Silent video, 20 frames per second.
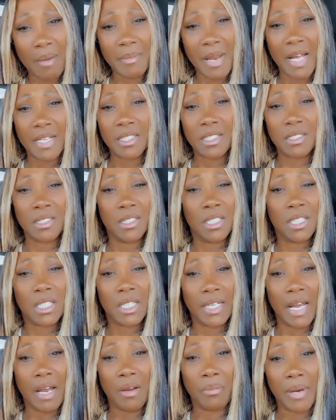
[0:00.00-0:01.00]
I'm not just
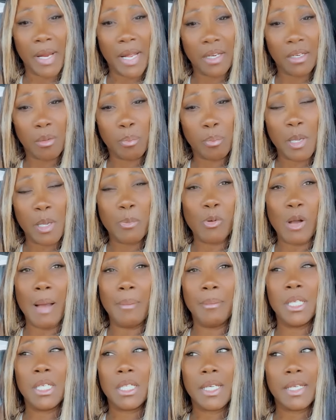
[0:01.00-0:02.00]
looking at random people.
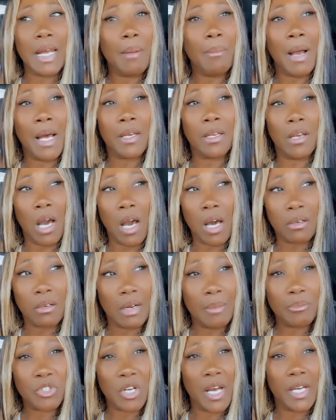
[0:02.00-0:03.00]
I'm looking at my
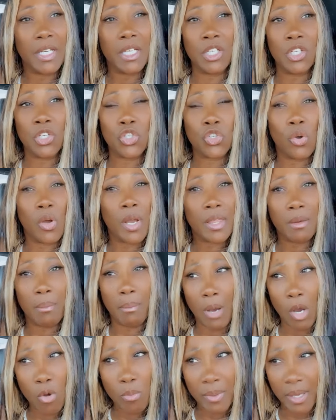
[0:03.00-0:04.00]
daughter. I'm trying to enjoy
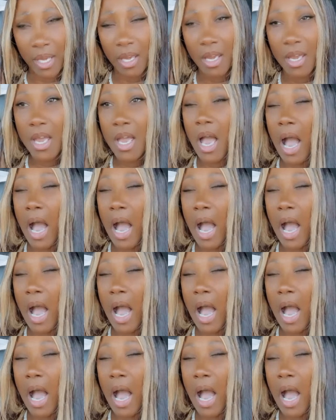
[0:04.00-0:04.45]
the moment.